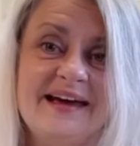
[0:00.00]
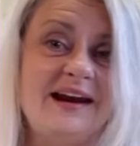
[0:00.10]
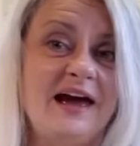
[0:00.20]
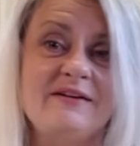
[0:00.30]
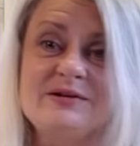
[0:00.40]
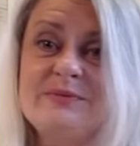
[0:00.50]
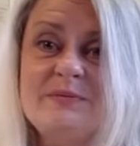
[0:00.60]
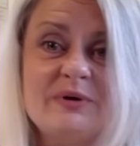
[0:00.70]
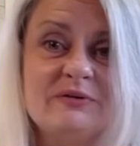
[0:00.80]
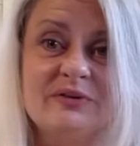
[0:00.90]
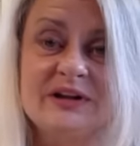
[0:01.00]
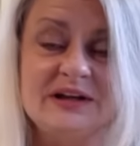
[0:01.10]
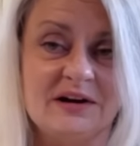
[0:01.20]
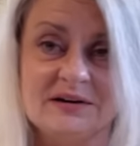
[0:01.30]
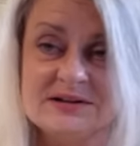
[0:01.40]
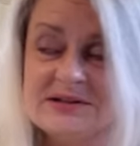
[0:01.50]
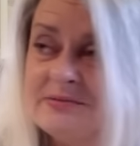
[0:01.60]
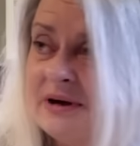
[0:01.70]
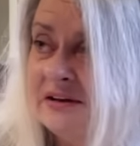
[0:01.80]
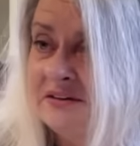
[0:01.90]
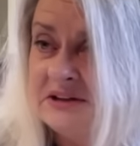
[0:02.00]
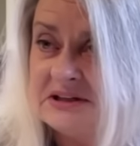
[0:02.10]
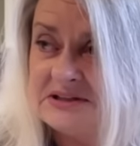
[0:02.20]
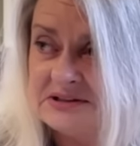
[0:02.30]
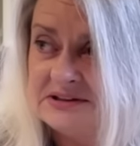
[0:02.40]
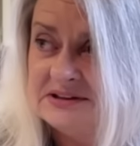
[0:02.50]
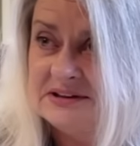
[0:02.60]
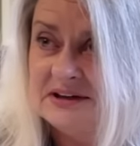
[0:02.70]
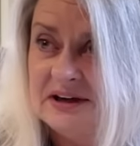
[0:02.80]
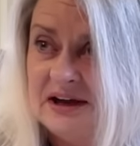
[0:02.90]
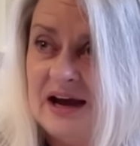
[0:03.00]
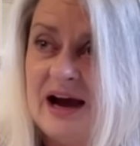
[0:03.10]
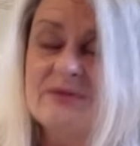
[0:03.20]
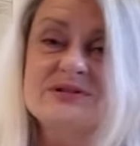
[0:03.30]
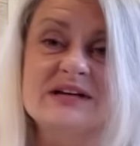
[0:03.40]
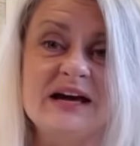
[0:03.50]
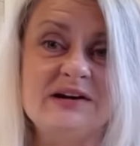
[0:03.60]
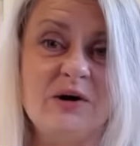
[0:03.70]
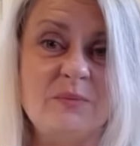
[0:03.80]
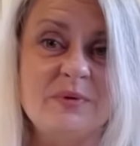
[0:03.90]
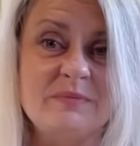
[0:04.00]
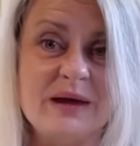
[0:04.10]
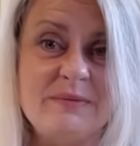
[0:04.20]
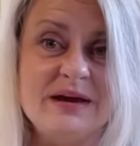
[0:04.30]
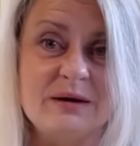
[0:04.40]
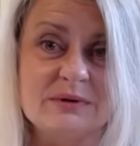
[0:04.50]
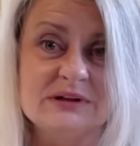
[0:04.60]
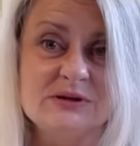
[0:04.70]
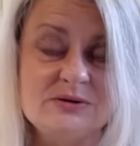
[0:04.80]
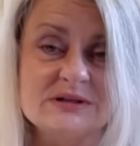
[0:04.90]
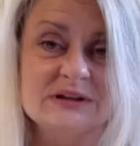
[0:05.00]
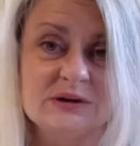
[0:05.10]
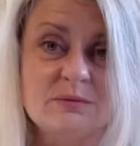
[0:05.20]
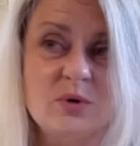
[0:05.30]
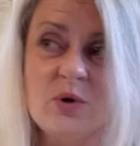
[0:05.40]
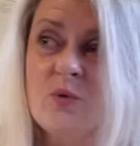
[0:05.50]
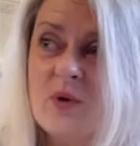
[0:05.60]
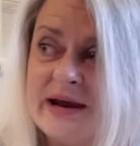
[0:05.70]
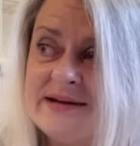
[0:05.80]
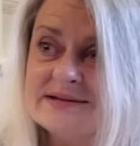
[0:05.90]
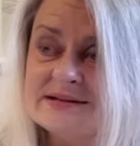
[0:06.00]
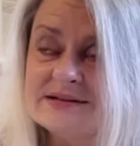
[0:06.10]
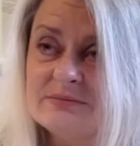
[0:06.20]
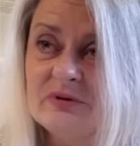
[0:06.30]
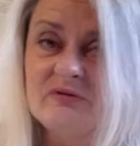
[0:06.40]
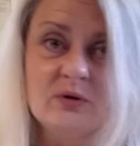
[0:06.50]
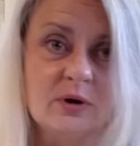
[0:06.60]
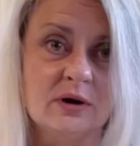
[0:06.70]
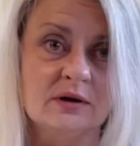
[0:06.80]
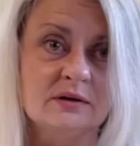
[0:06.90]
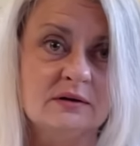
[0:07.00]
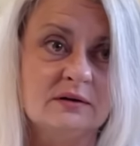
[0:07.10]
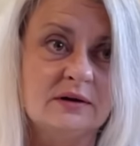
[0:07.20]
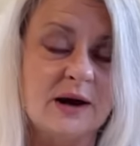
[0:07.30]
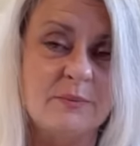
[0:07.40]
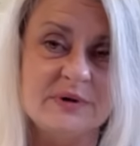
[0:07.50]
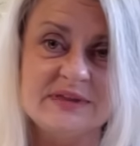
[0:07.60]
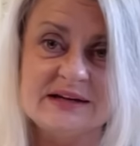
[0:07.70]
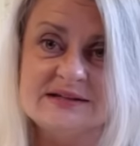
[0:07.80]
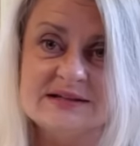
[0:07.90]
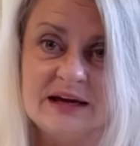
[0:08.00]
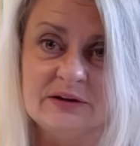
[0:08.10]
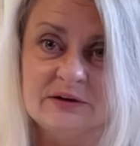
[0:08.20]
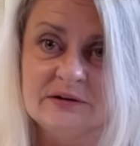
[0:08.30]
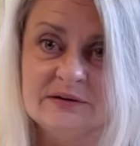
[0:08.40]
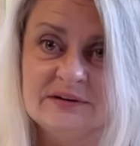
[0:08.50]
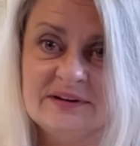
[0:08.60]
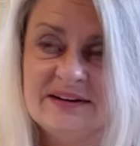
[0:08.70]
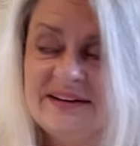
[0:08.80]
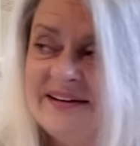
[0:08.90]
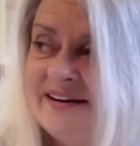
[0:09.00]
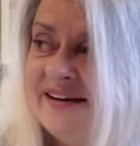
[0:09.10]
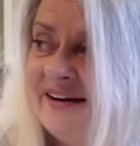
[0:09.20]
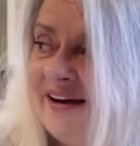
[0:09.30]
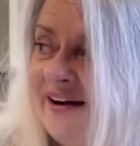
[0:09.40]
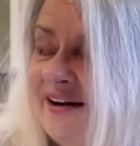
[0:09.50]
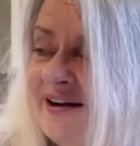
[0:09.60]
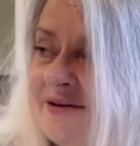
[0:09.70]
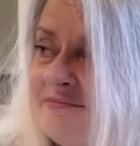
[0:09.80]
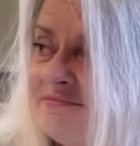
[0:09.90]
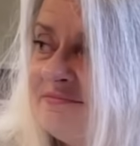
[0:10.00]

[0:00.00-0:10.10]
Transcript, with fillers: and I have to be perfectly honest about this. I was kind of hoping maybe I would lose a little more weight before I put that together. Um,